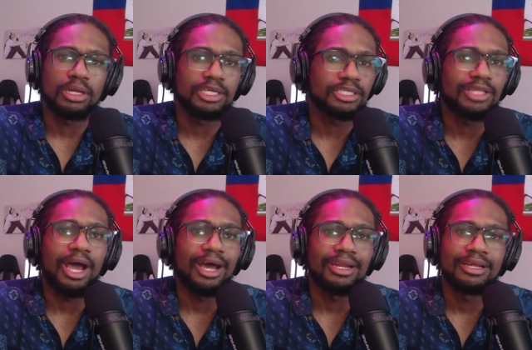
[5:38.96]
his
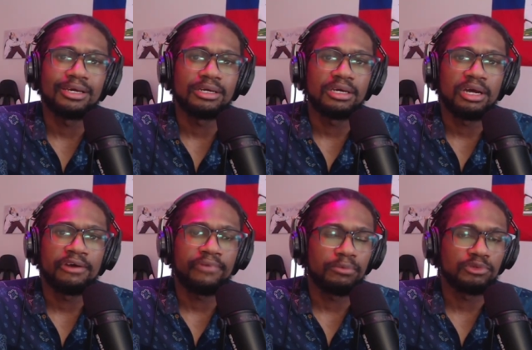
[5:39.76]
dad
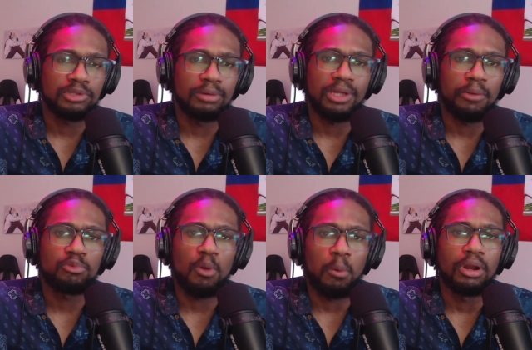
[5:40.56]
from Psalm
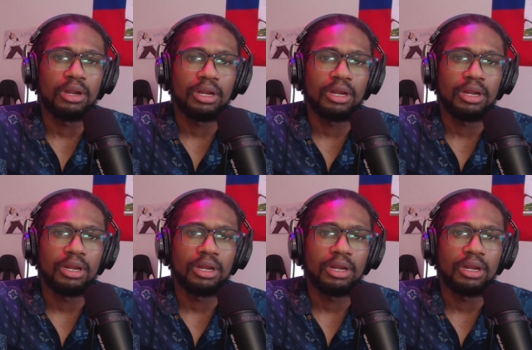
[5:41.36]
chapter 1.